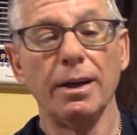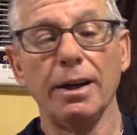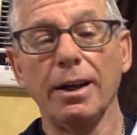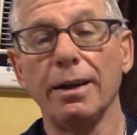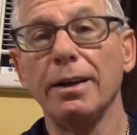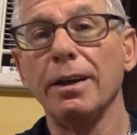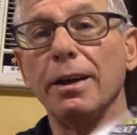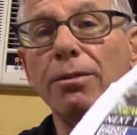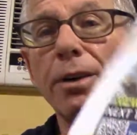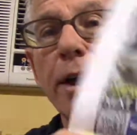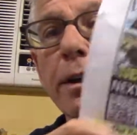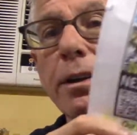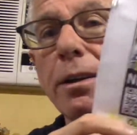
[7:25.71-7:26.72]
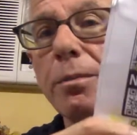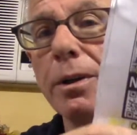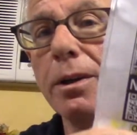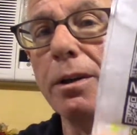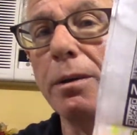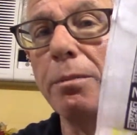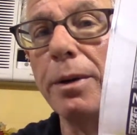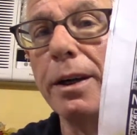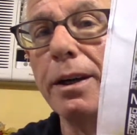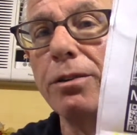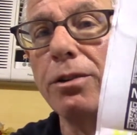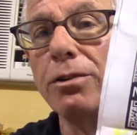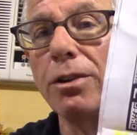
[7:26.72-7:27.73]
and here right in the middle of the
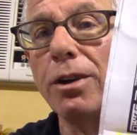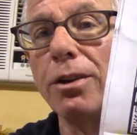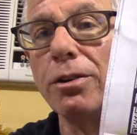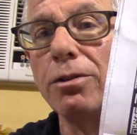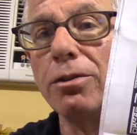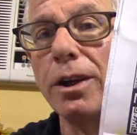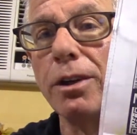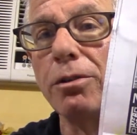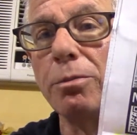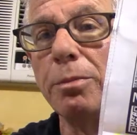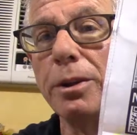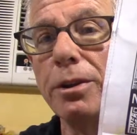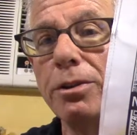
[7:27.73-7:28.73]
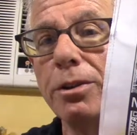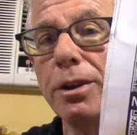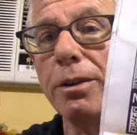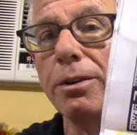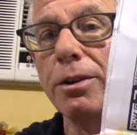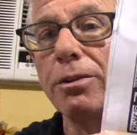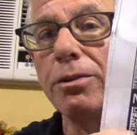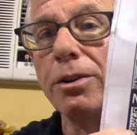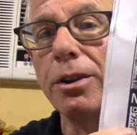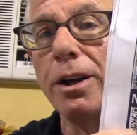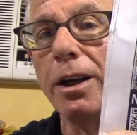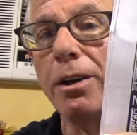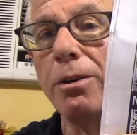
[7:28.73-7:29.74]
page is another sales pitch. There it is in
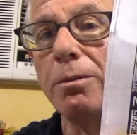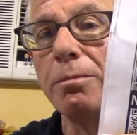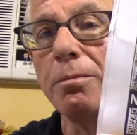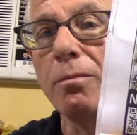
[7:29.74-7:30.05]
yellow,